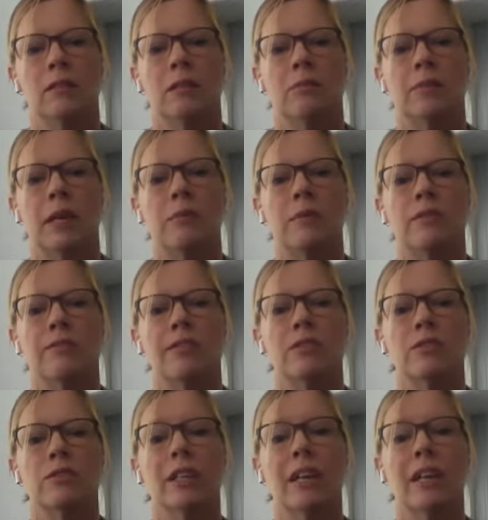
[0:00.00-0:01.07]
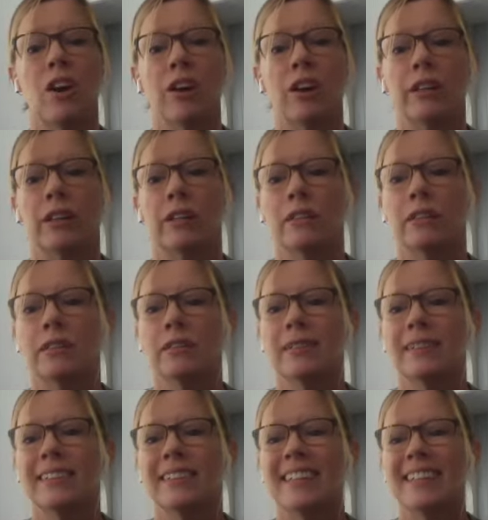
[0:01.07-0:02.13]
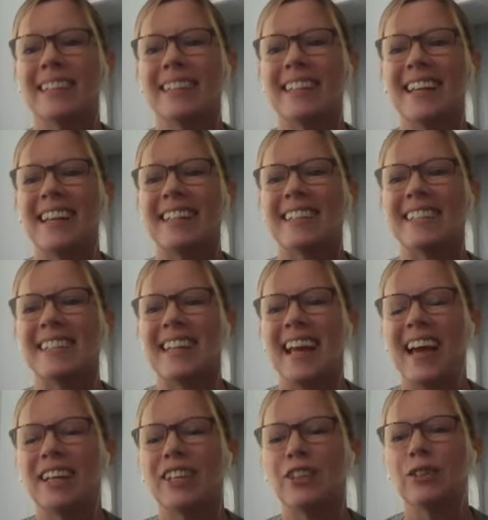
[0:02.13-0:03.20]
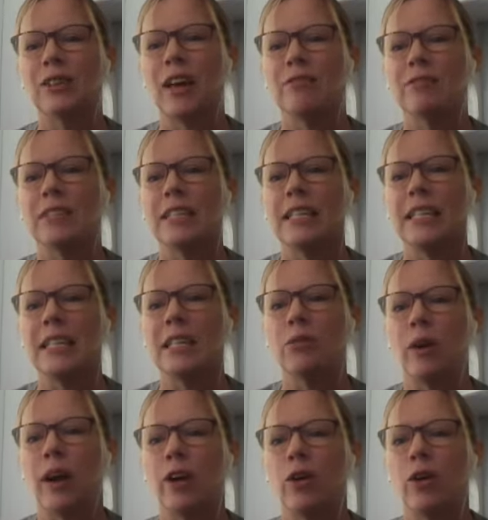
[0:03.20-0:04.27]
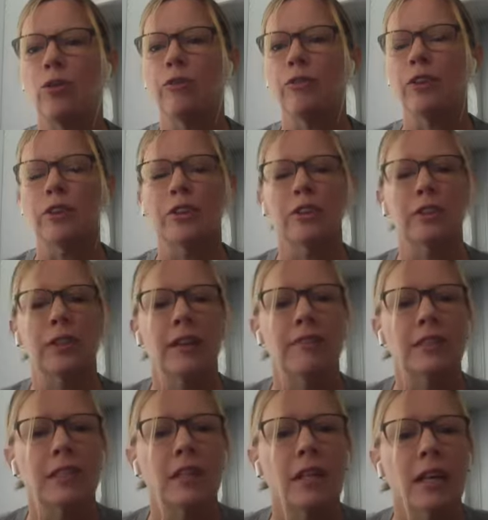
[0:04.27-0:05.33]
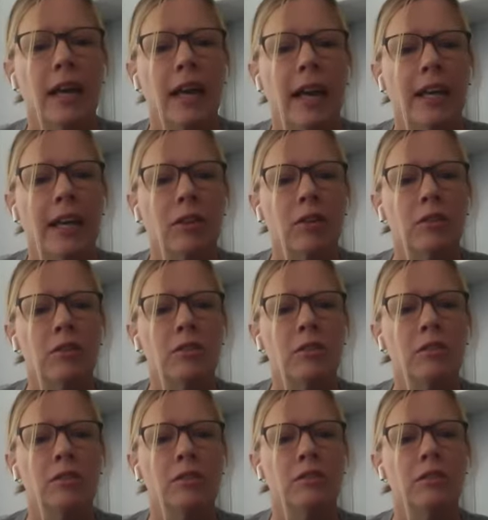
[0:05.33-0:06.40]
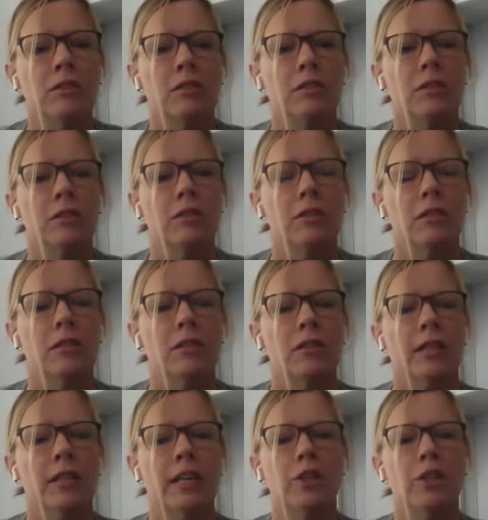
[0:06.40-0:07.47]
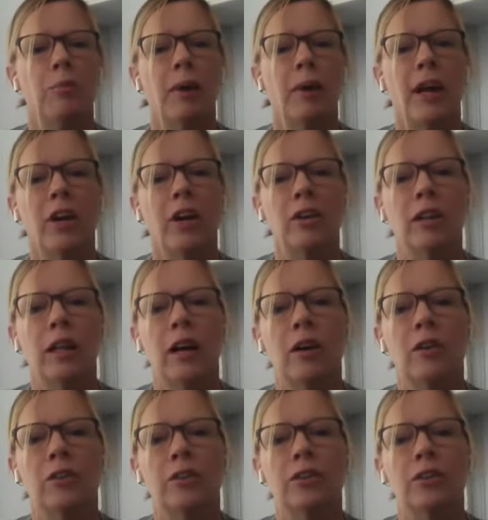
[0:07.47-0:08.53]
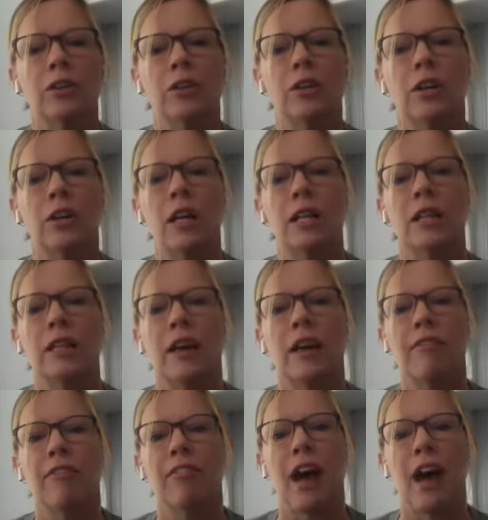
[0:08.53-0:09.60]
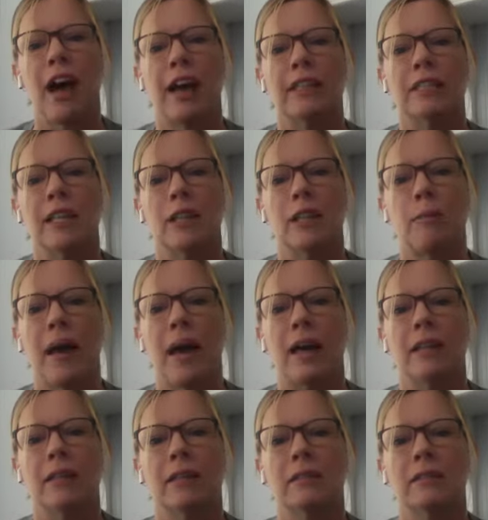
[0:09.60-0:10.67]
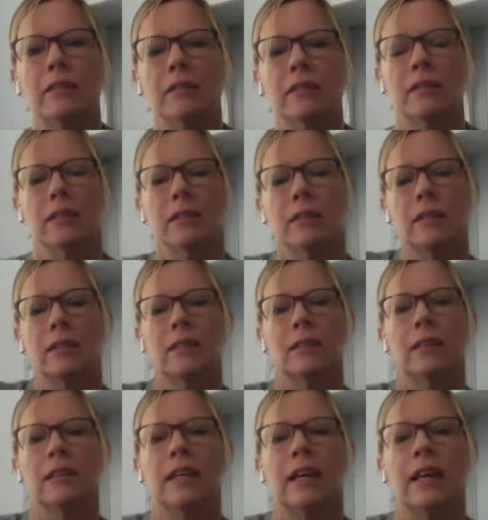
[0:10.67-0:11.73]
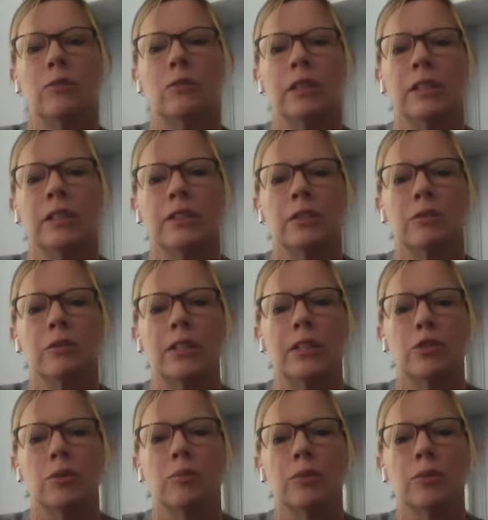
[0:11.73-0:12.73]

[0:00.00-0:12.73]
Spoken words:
Sometimes it feels really hard. Stack your left knee right over your left ankle. Can you parallel your left thigh to the mat? Yeah, really good, Rachel.